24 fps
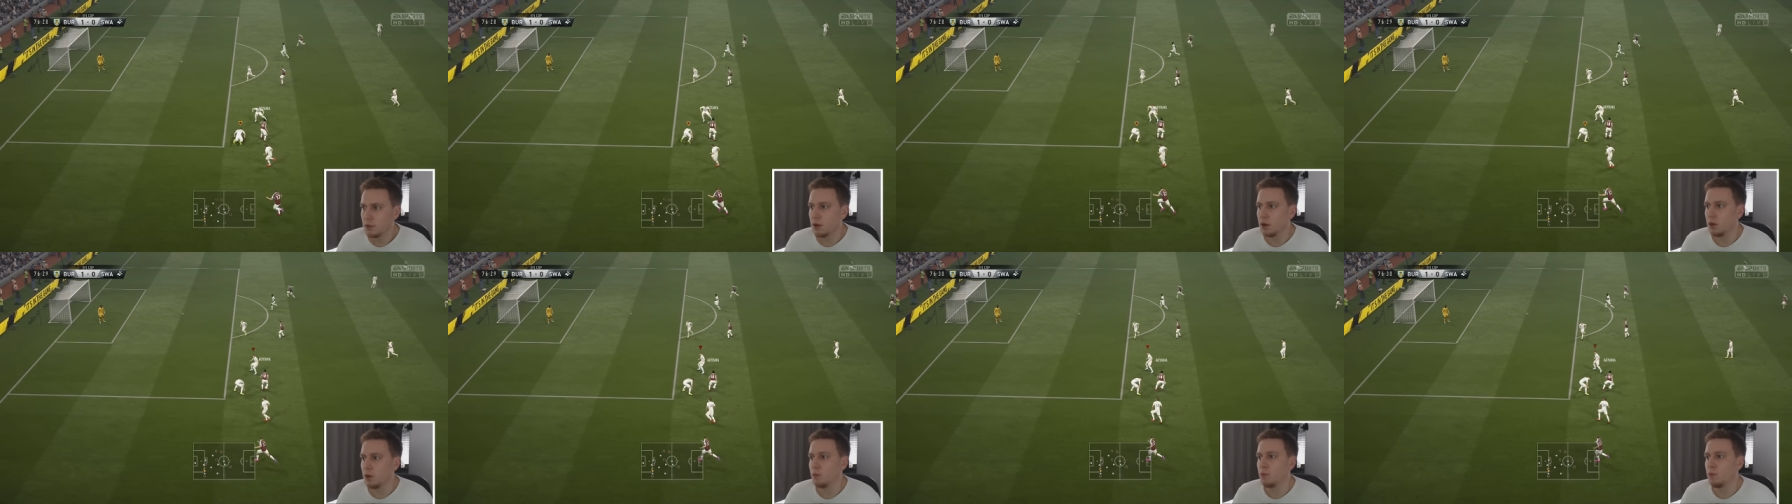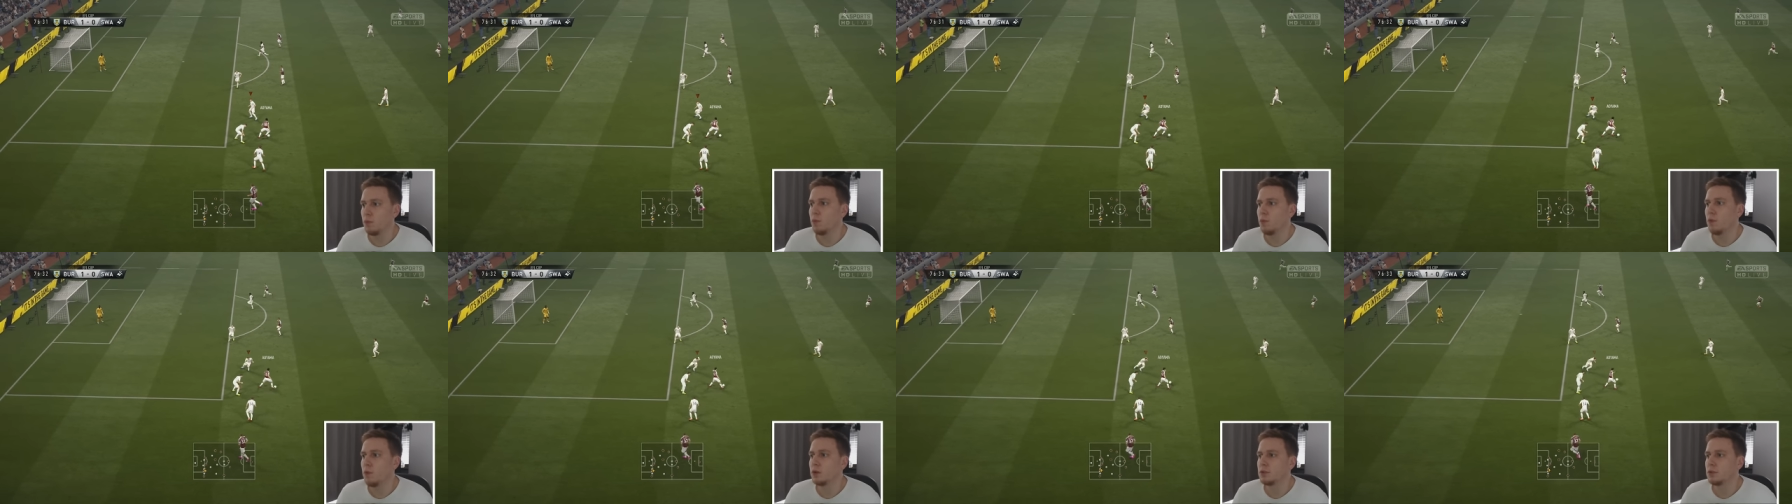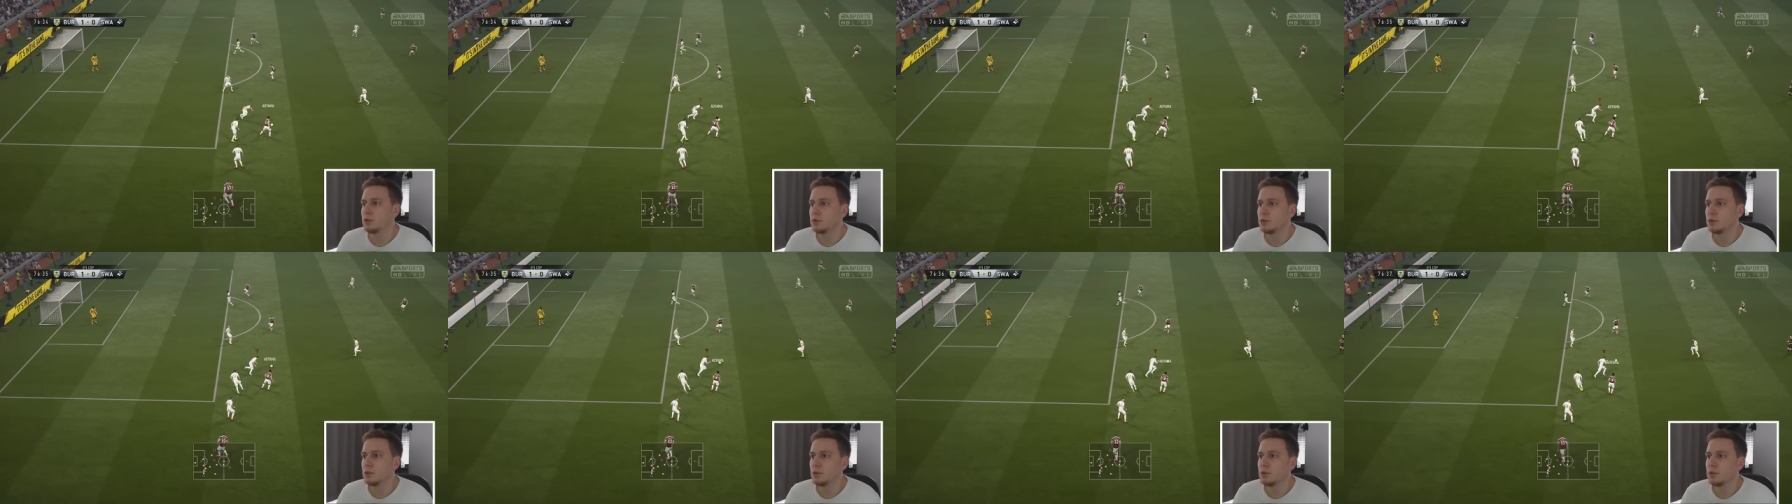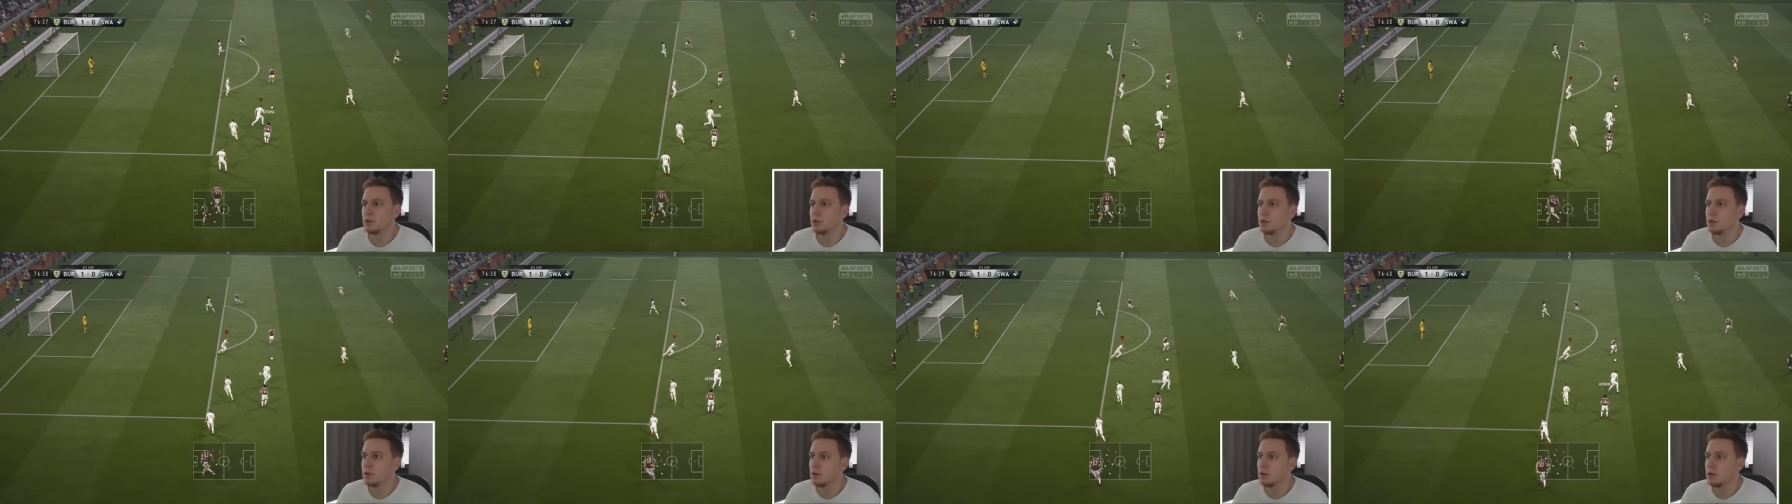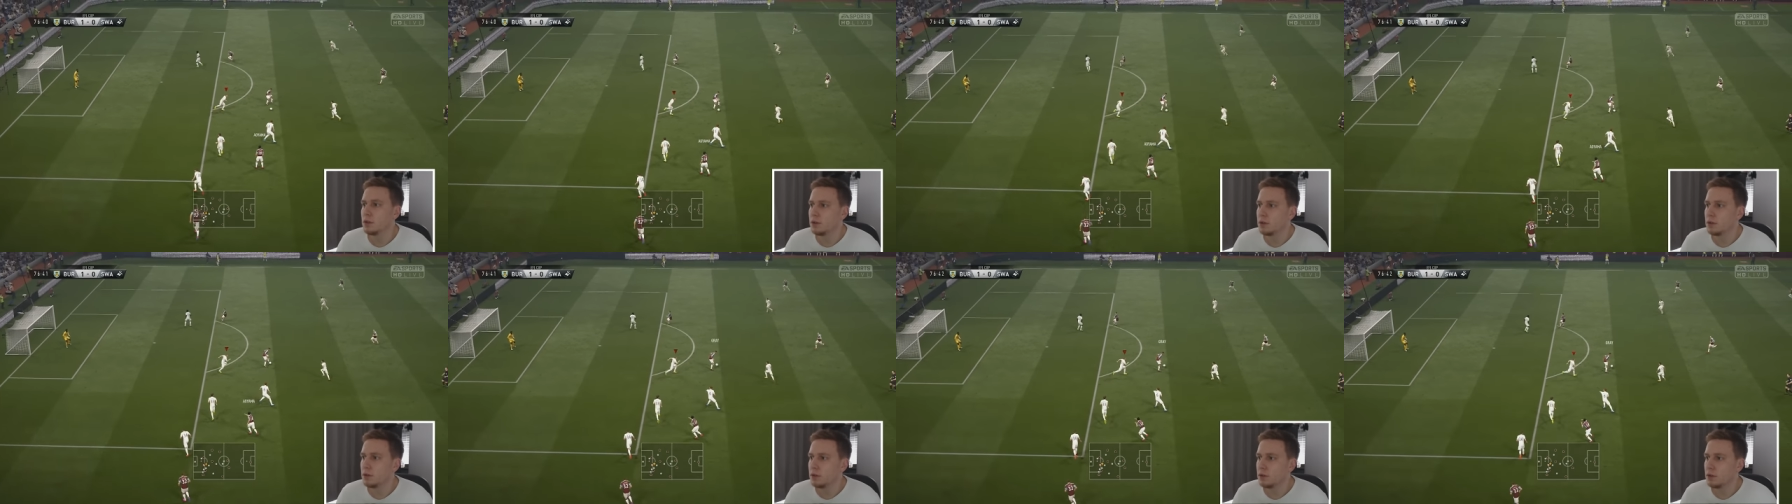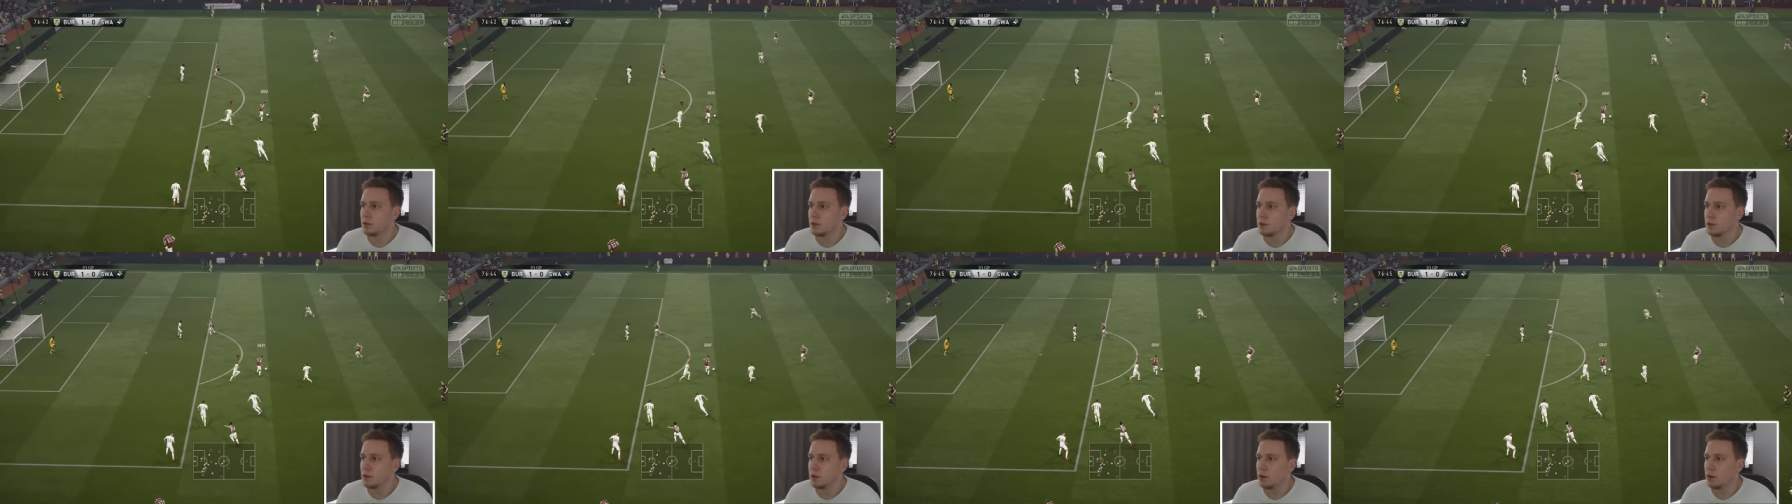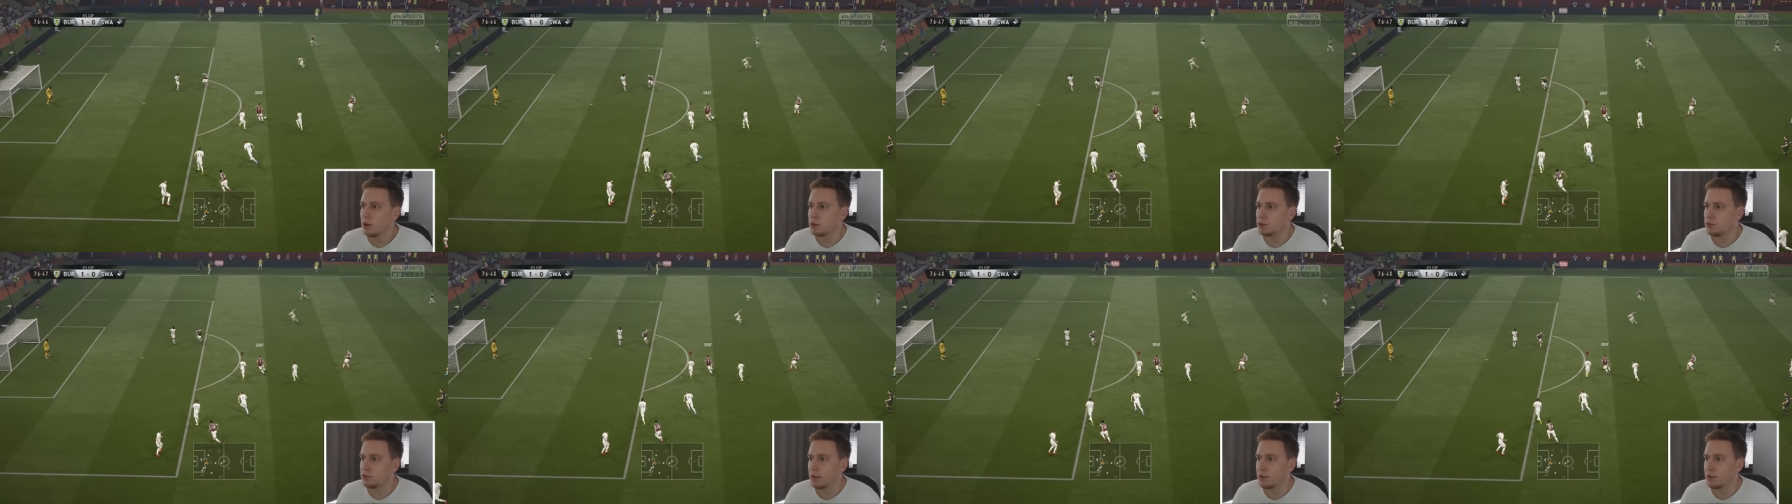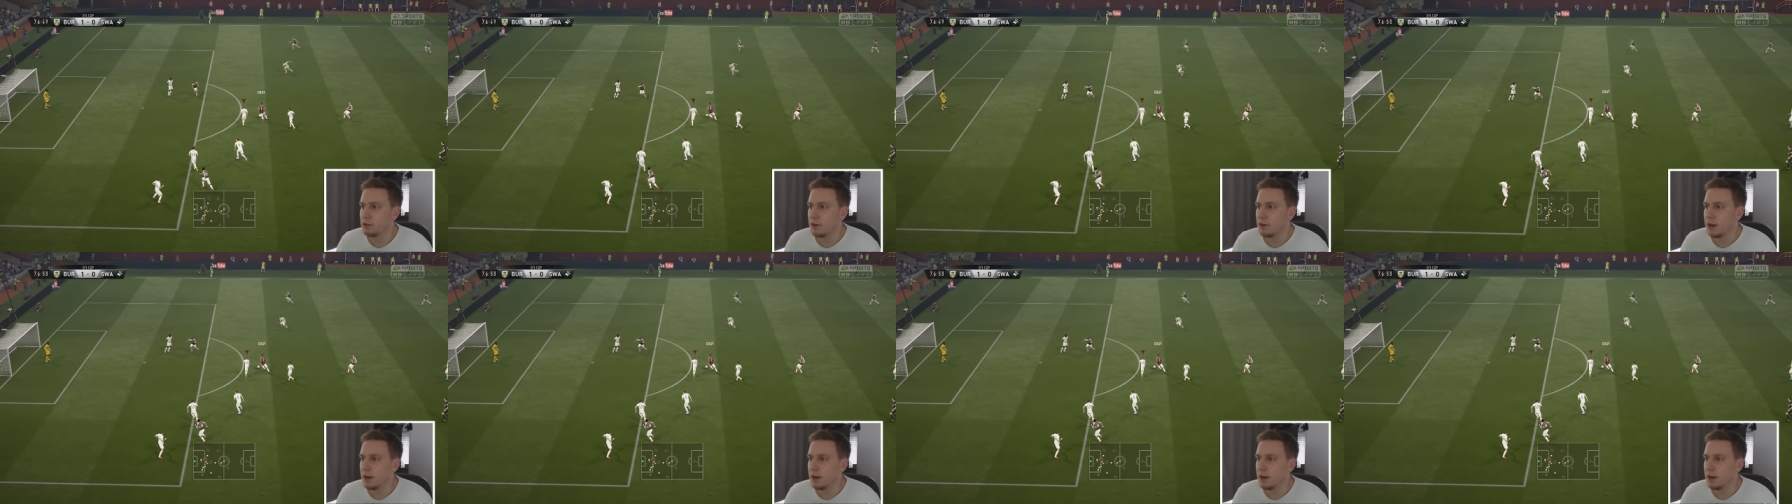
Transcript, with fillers: Oh, what? Andre